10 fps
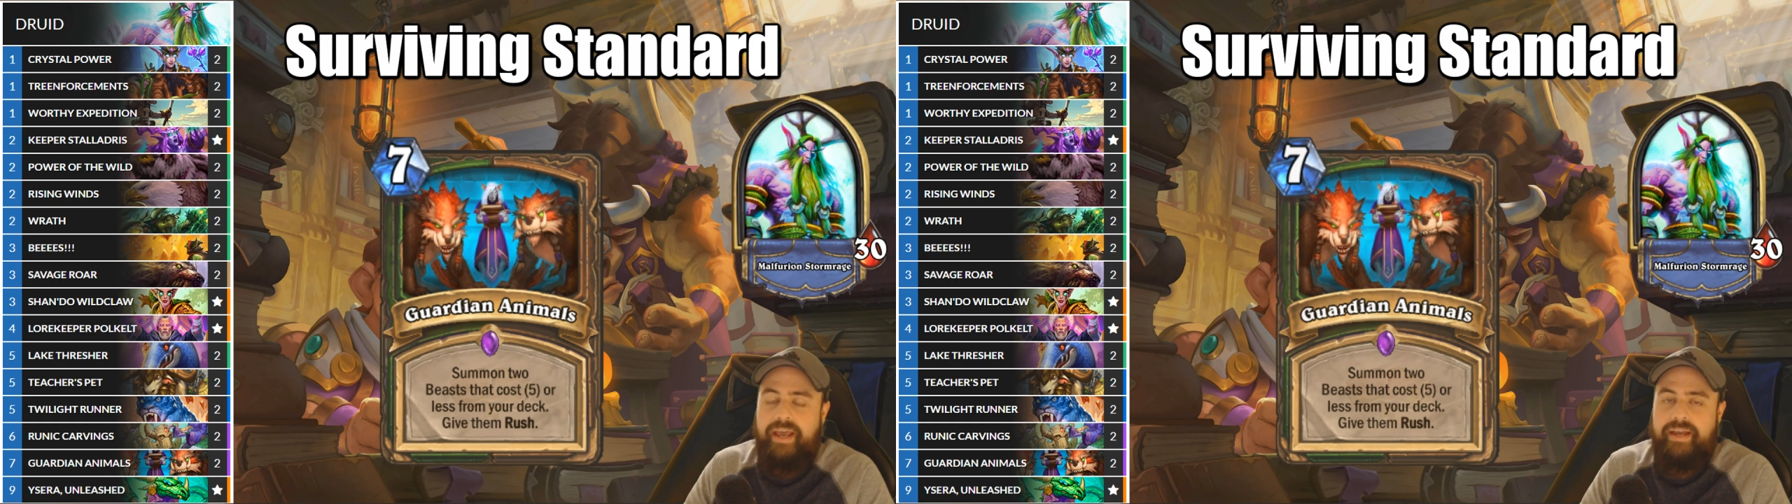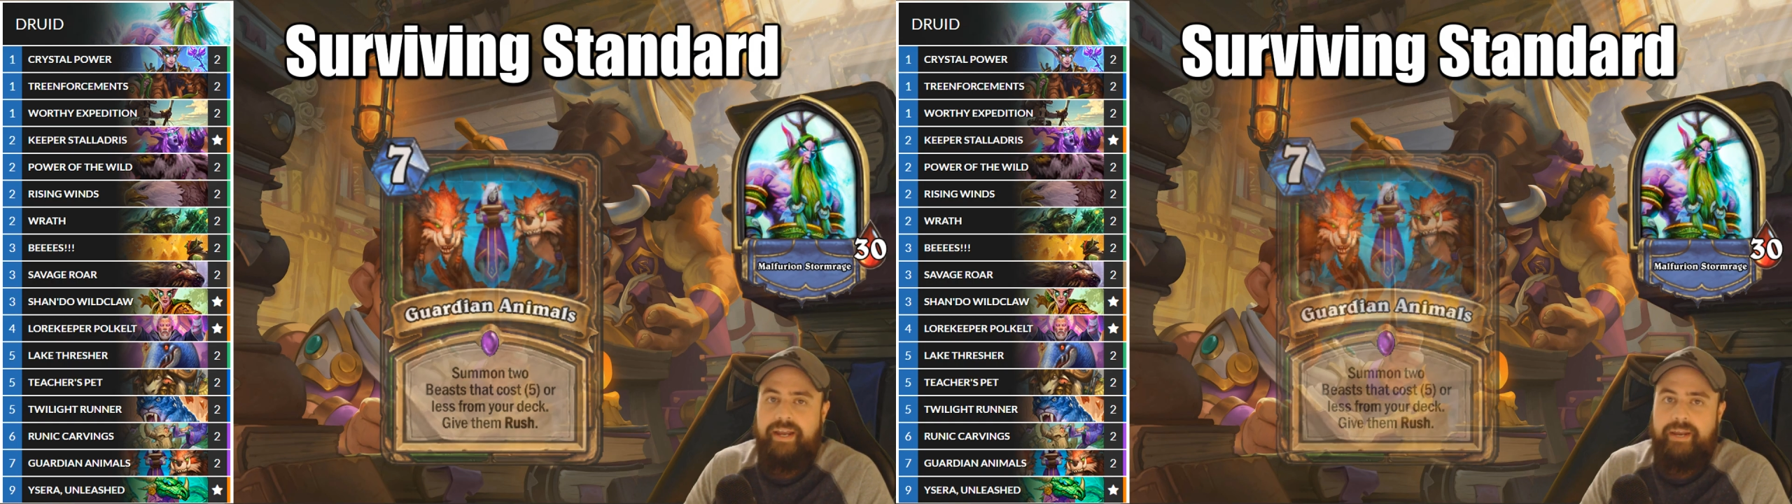
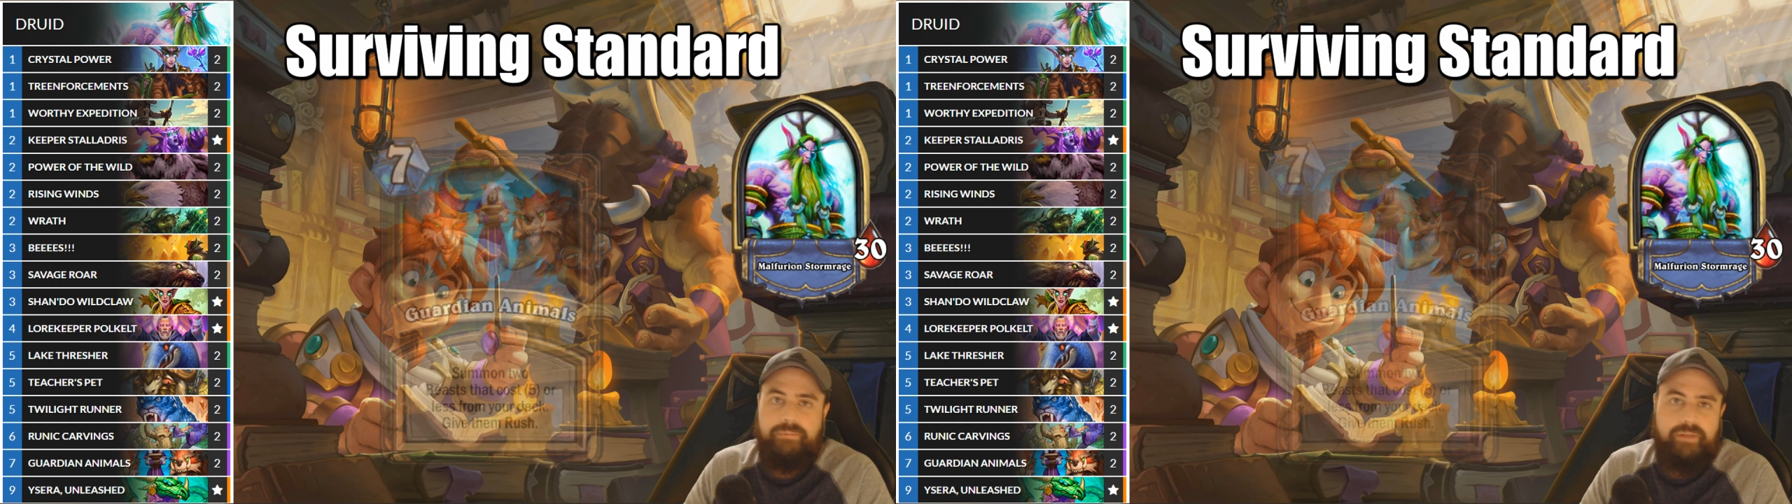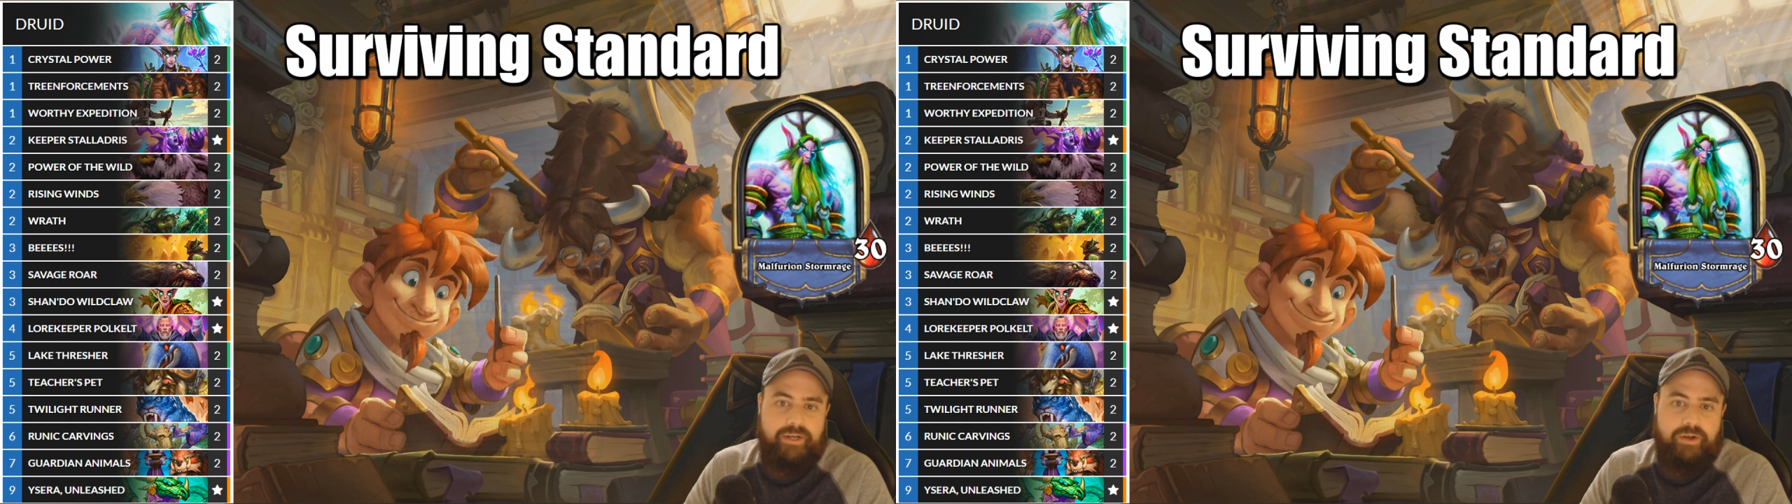and I am
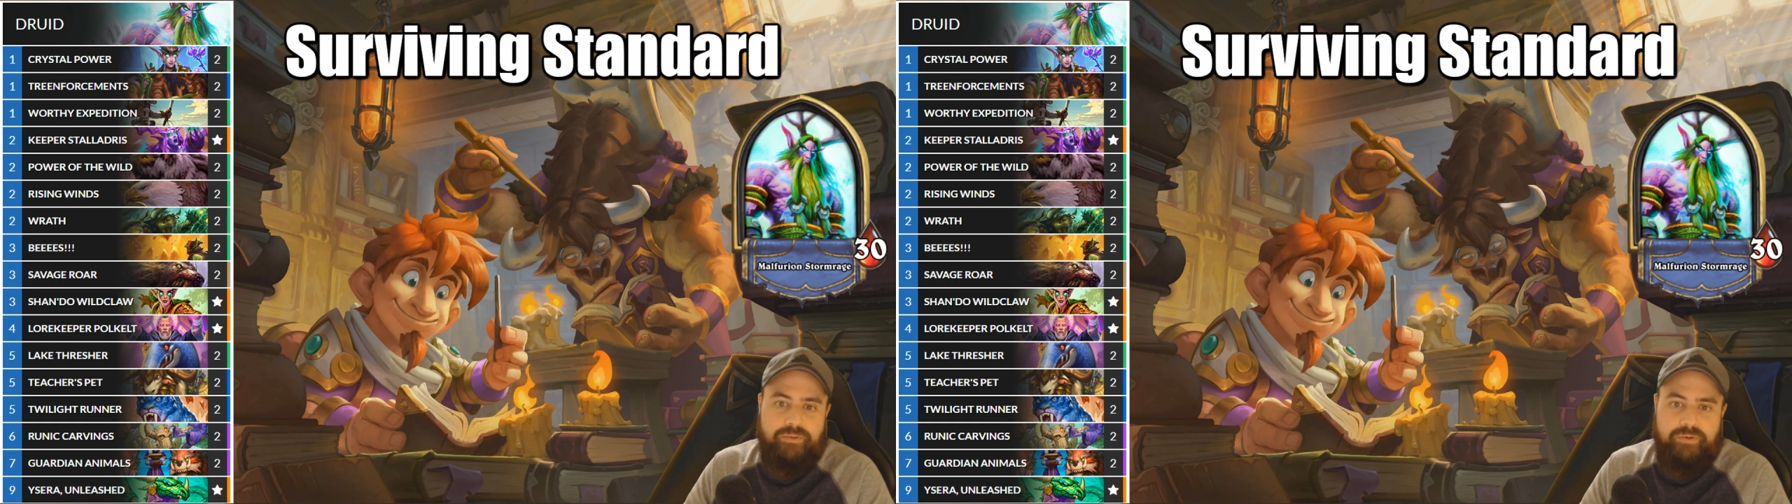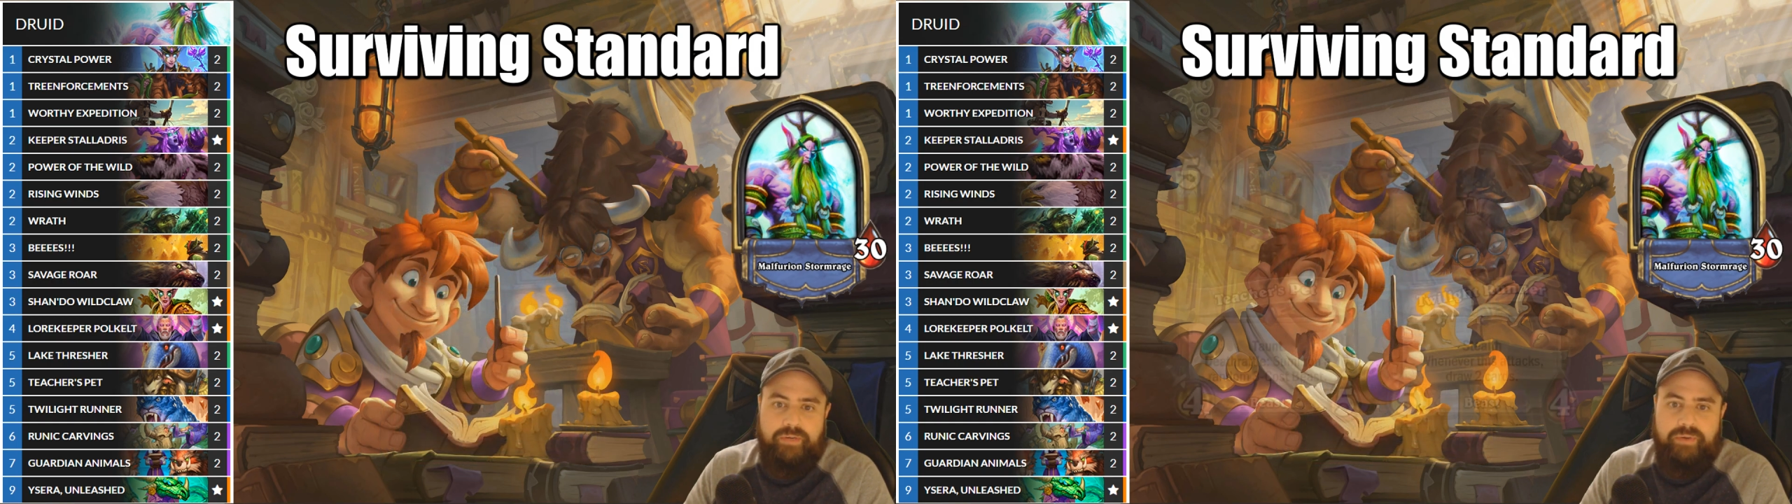playing all 3.